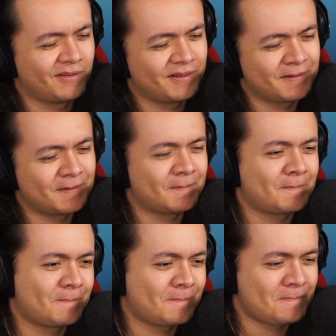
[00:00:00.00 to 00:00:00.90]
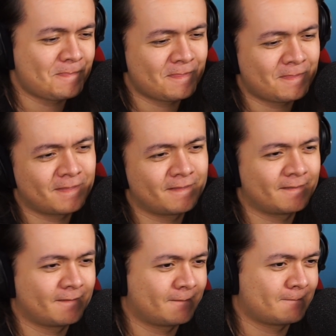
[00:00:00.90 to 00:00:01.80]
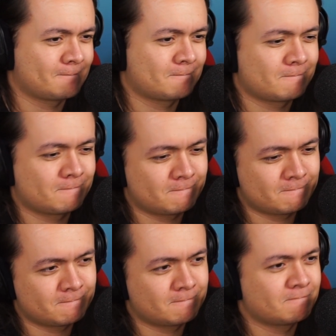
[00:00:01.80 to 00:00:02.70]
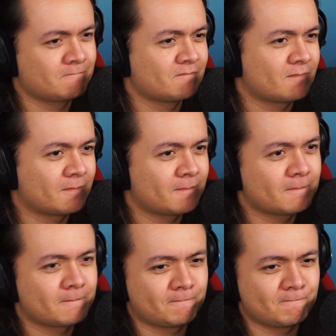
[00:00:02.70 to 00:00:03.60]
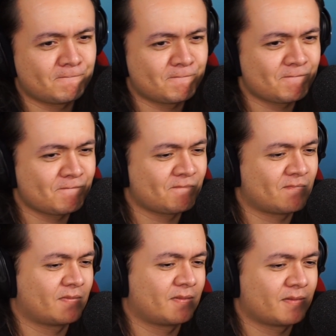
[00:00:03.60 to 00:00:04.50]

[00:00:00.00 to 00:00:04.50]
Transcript: (silence)